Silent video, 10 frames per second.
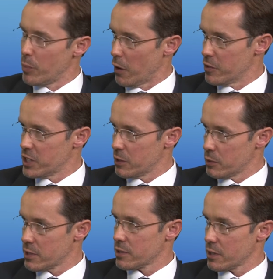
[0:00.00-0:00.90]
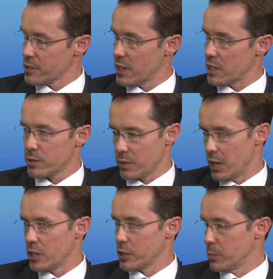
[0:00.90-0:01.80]
poverty was a success,
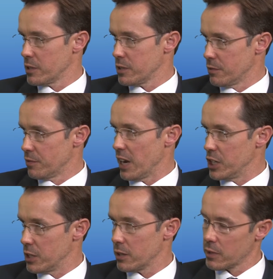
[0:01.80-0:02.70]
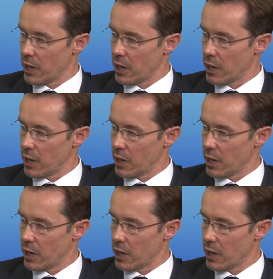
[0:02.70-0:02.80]
largely because of Asia.